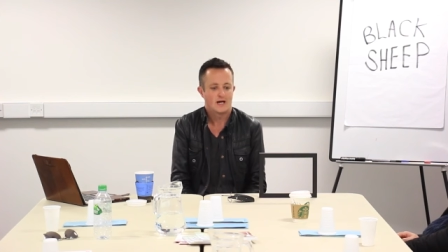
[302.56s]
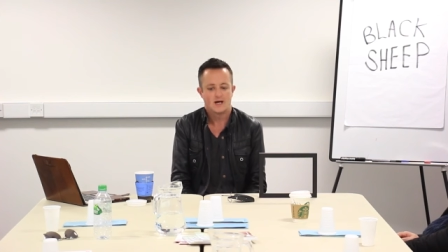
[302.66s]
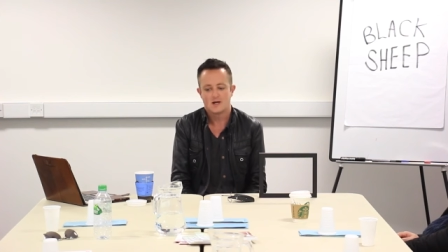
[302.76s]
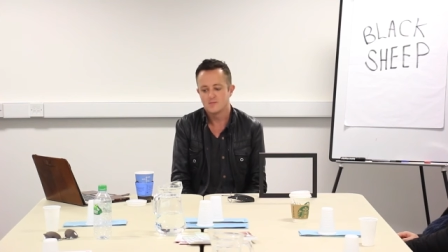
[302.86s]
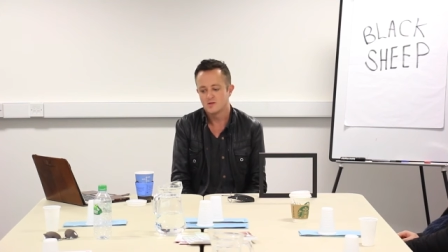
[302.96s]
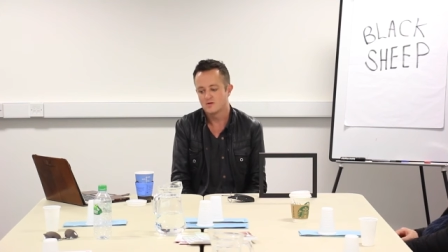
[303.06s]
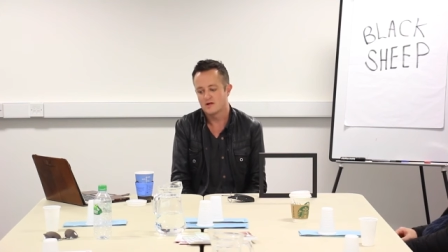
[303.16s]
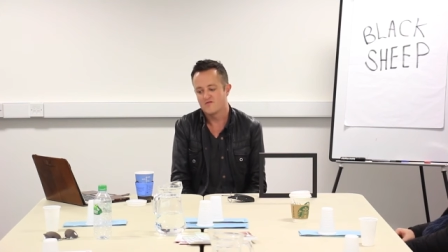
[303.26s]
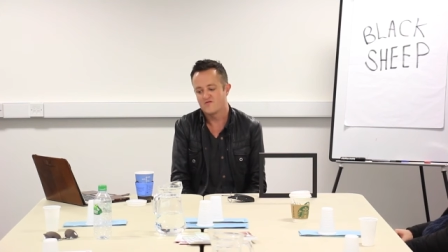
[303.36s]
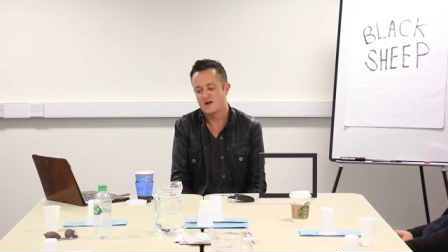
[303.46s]
Um, you'll
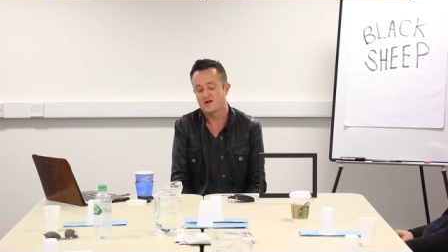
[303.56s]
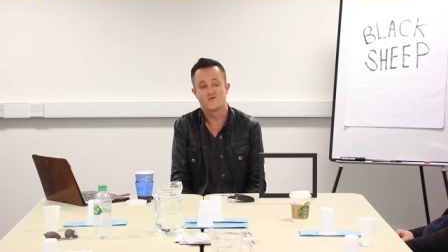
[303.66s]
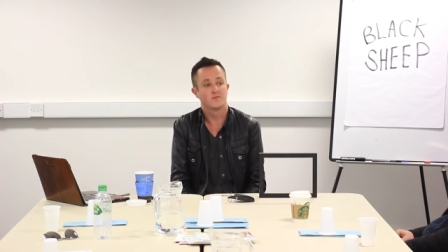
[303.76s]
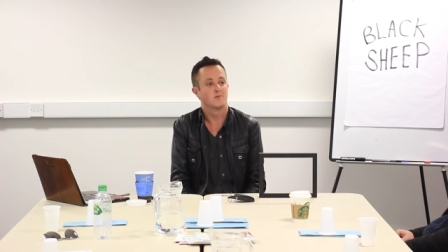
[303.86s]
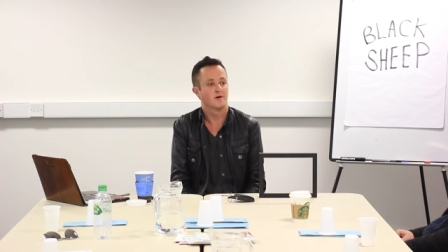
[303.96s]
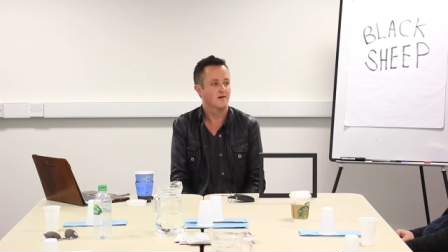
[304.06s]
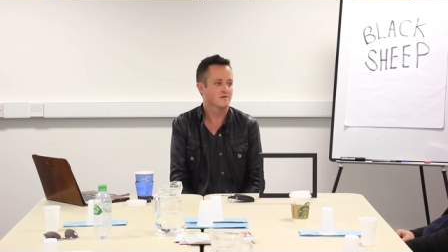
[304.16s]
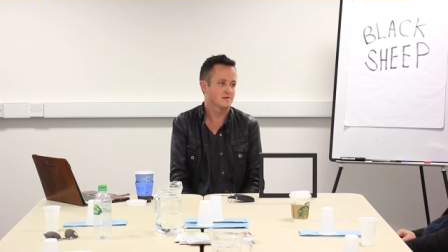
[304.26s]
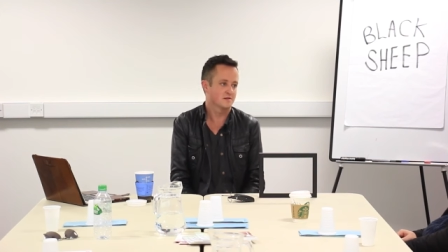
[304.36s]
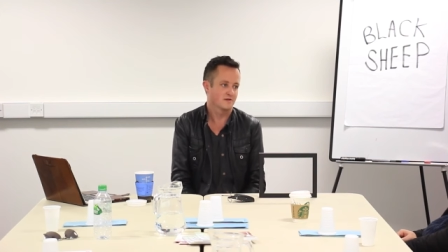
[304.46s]
get flack from your
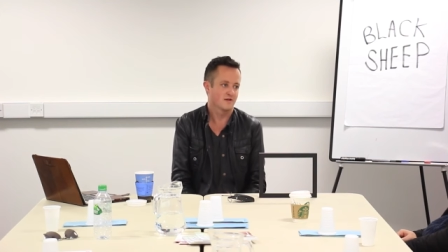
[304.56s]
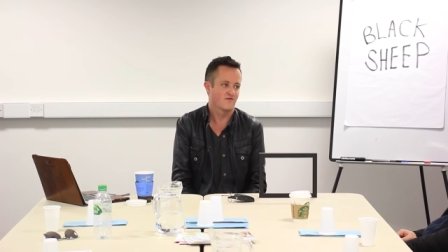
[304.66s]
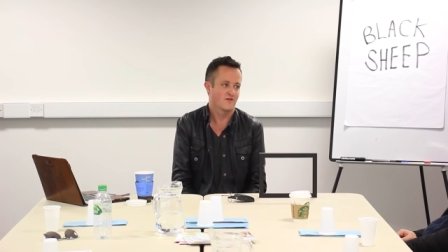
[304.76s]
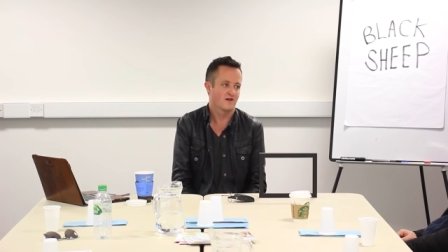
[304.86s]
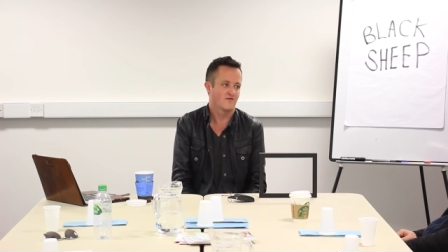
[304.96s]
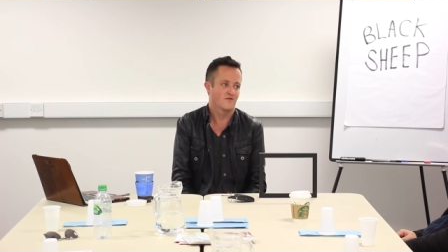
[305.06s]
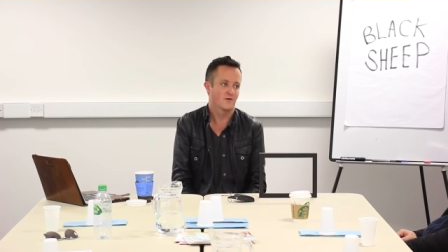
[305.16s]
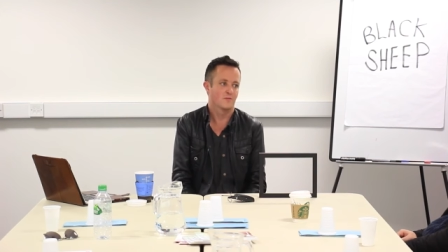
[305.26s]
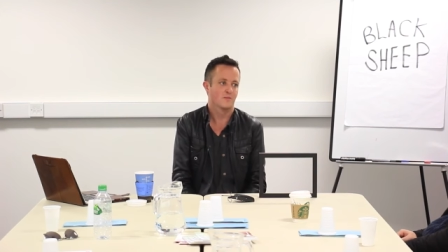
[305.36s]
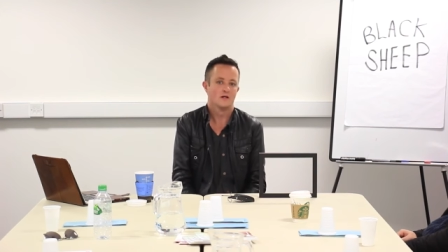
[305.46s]
parents, you'll get flack
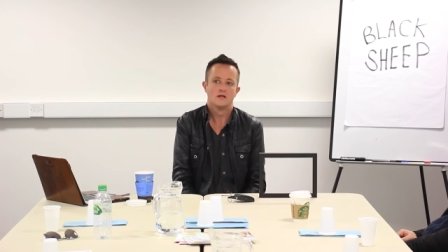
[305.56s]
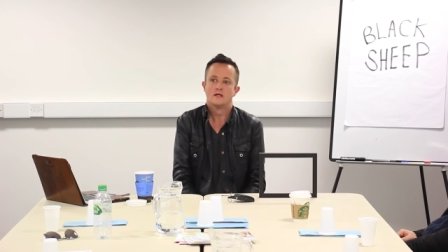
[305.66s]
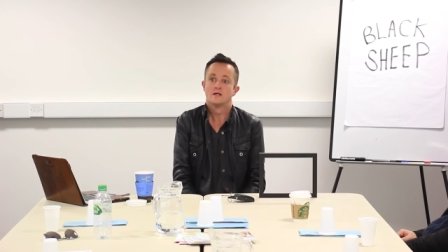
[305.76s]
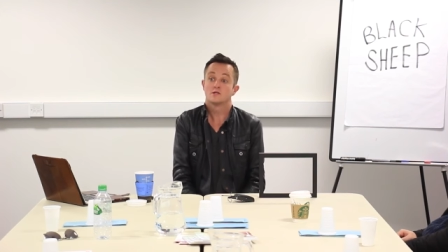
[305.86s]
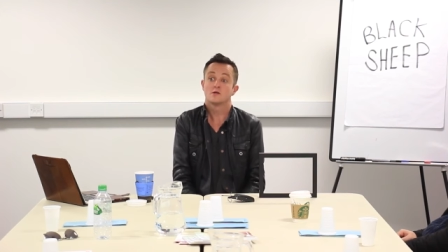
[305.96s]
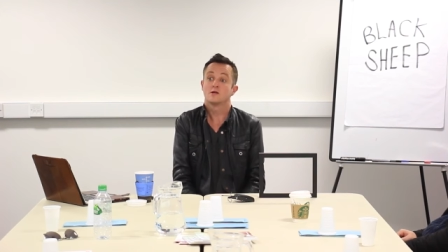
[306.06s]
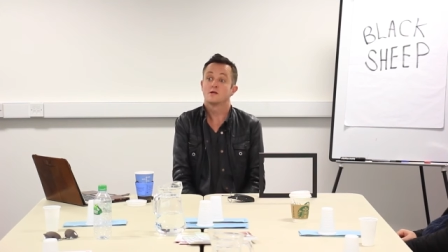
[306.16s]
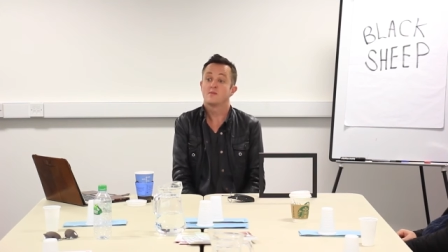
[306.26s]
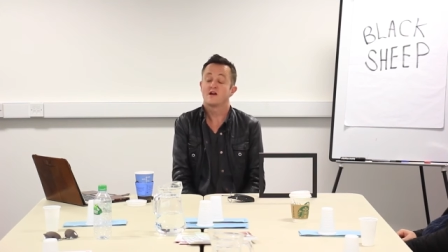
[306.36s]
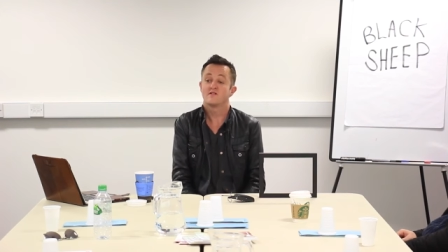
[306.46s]
from
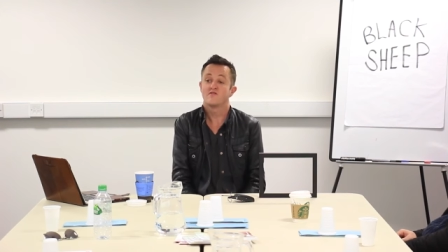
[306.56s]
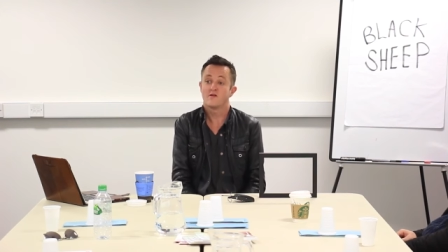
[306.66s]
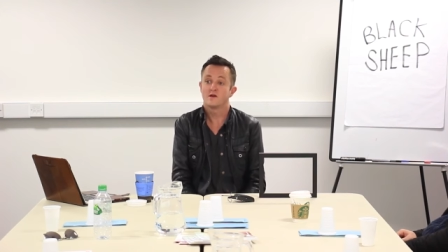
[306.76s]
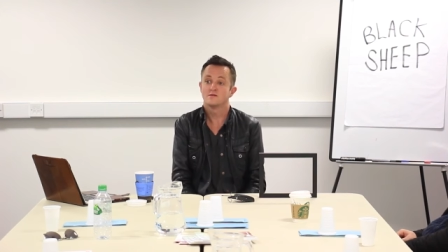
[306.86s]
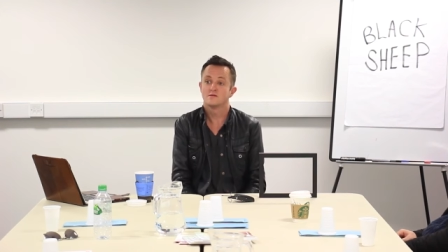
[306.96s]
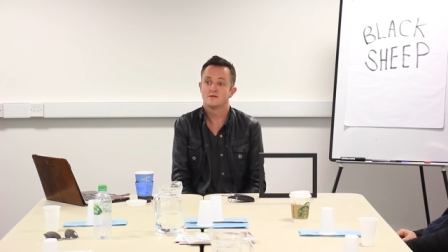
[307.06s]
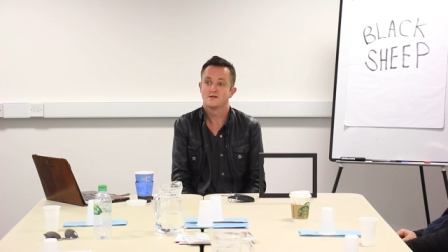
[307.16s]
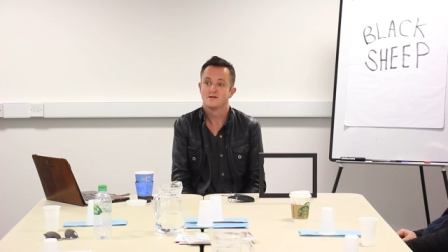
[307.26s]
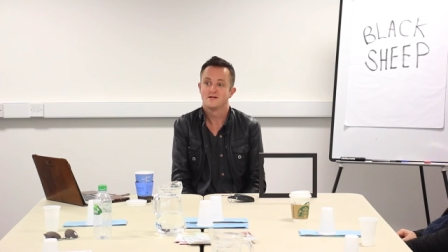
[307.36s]
certainly married friends.